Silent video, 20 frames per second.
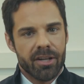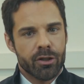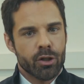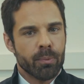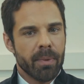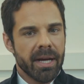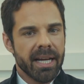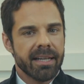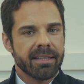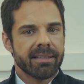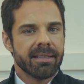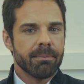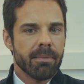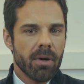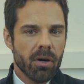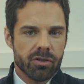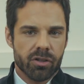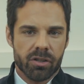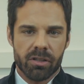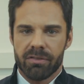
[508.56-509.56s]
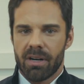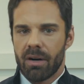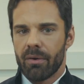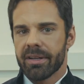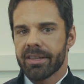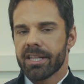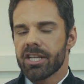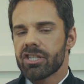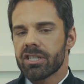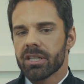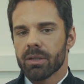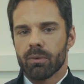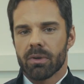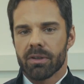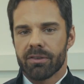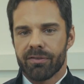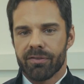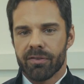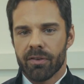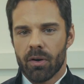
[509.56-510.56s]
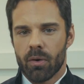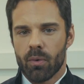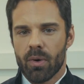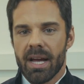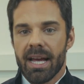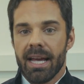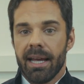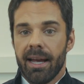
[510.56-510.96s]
To make the most of our digital workflow